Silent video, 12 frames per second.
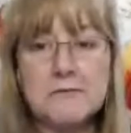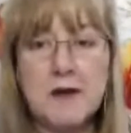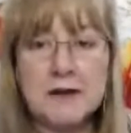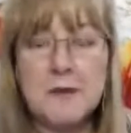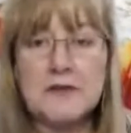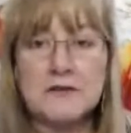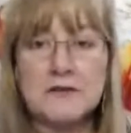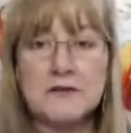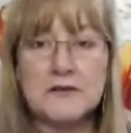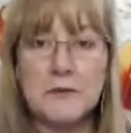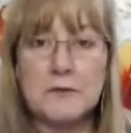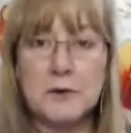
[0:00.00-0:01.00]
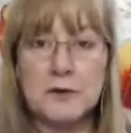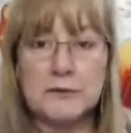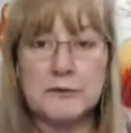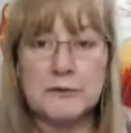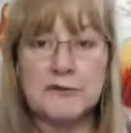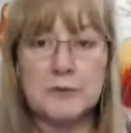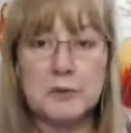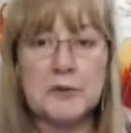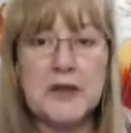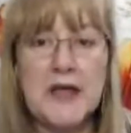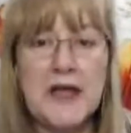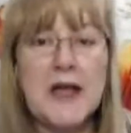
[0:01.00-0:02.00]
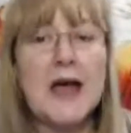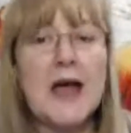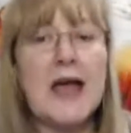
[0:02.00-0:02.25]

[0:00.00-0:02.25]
around about the time the person was born.